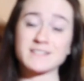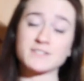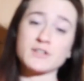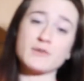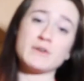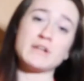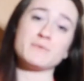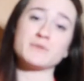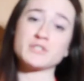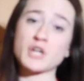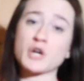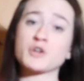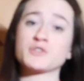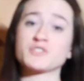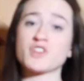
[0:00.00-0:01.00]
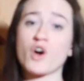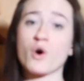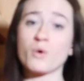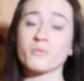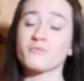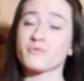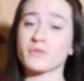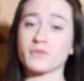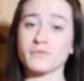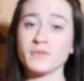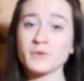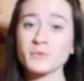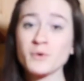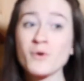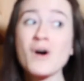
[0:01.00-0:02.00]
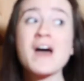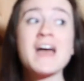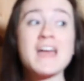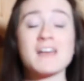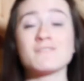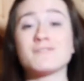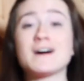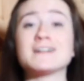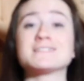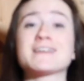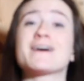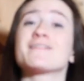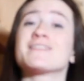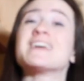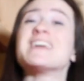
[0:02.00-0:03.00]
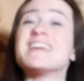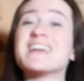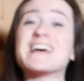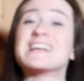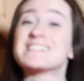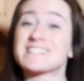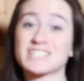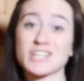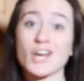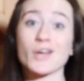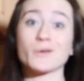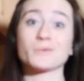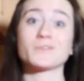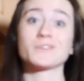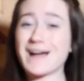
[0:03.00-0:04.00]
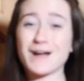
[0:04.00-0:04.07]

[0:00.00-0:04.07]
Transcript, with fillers: and so he returns home for the funeral and finds out that he has a child.